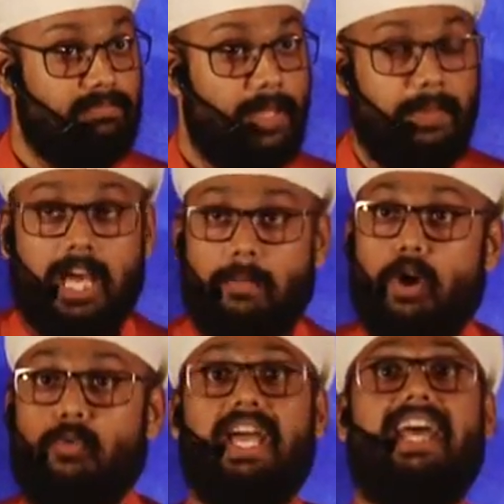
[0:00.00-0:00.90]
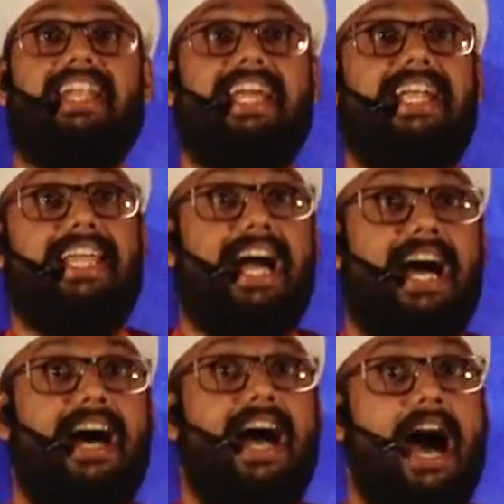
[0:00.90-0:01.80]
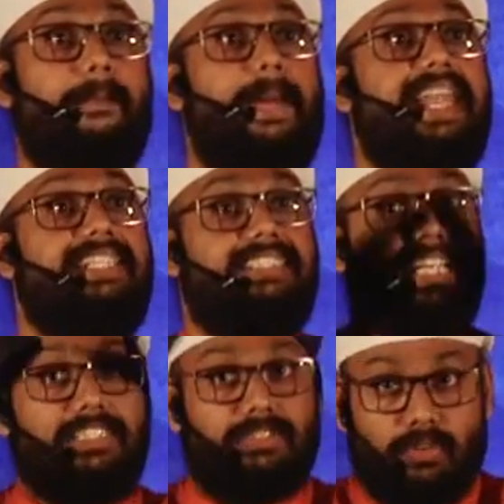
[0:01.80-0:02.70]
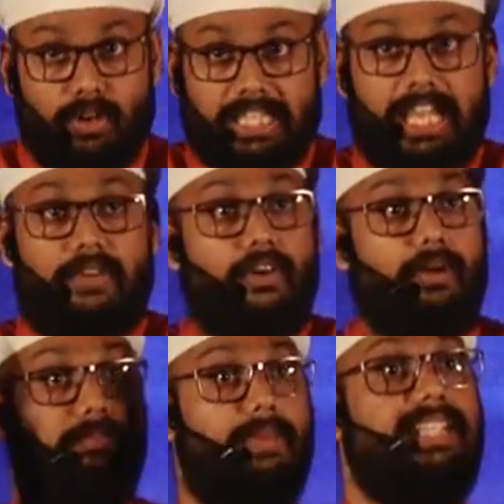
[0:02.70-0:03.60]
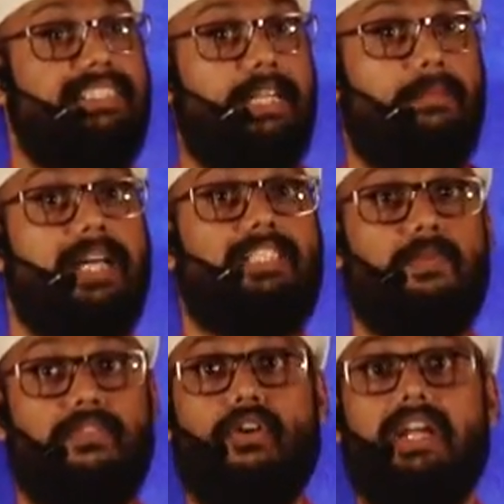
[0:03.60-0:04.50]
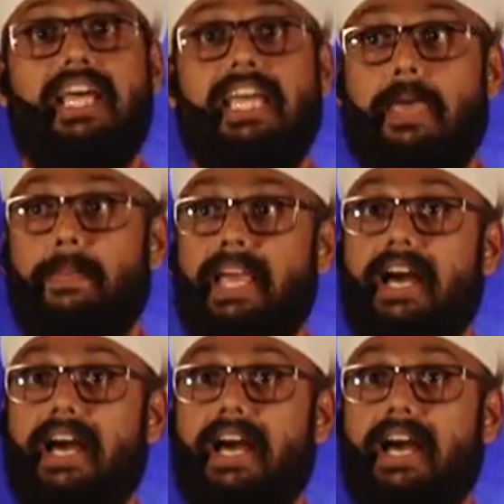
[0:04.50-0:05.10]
I mean, come on, we are in India. Our parents think for months and months before keeping